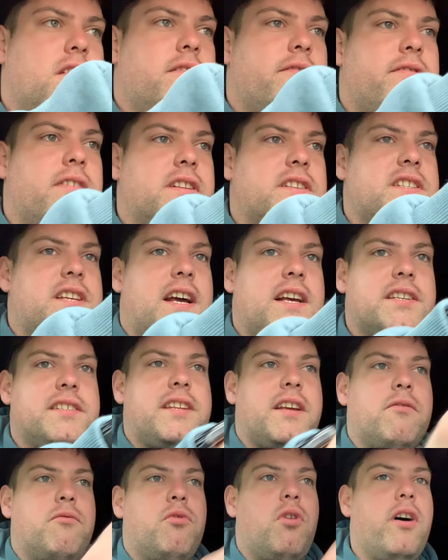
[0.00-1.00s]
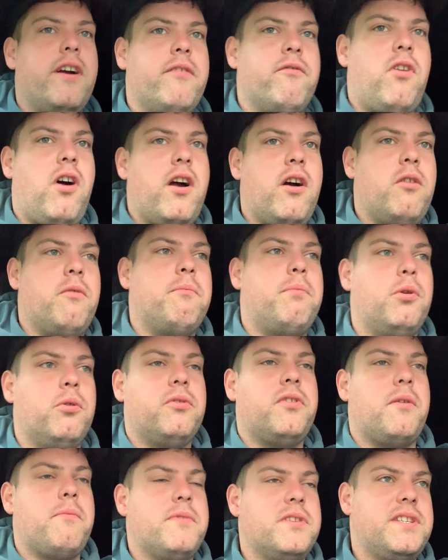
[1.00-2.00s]
Fantastic. Right right on Paul
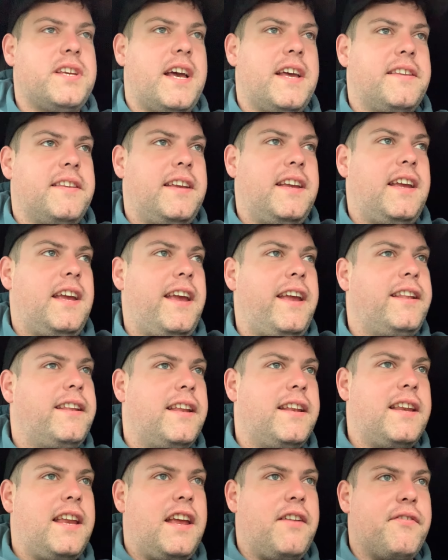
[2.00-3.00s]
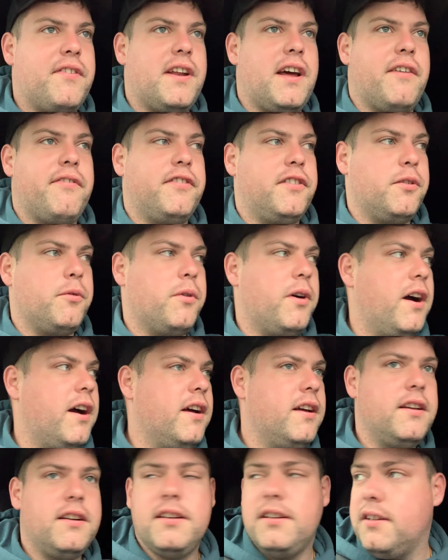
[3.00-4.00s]
Dummett's head. He, he didn't even have to uh,
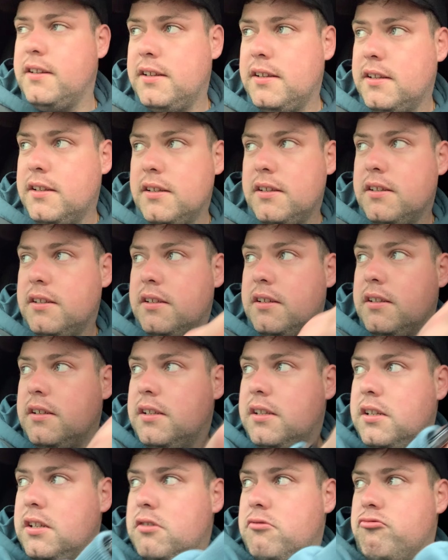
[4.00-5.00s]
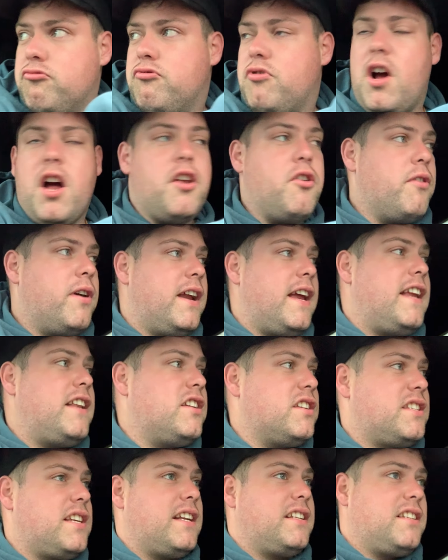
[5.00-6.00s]
run, right? He
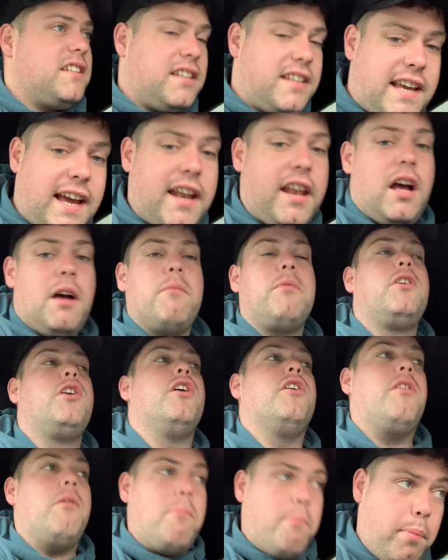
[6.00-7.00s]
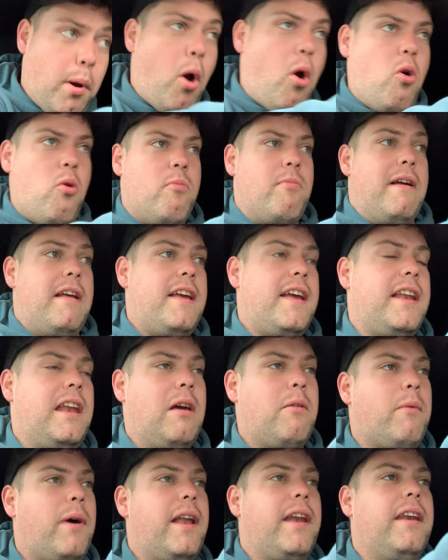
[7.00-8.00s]
just had to get up good and boom, in
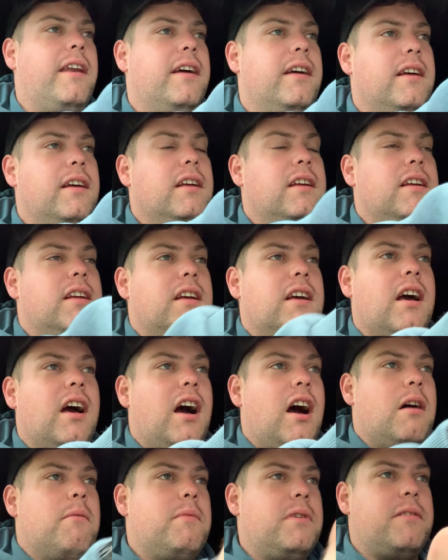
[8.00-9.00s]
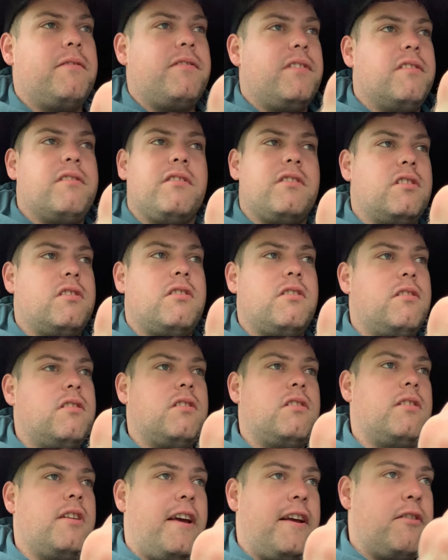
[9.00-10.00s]
it went.
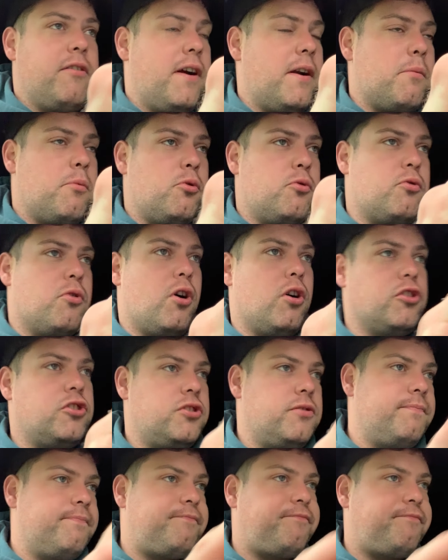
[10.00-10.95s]
Um, incredible cross.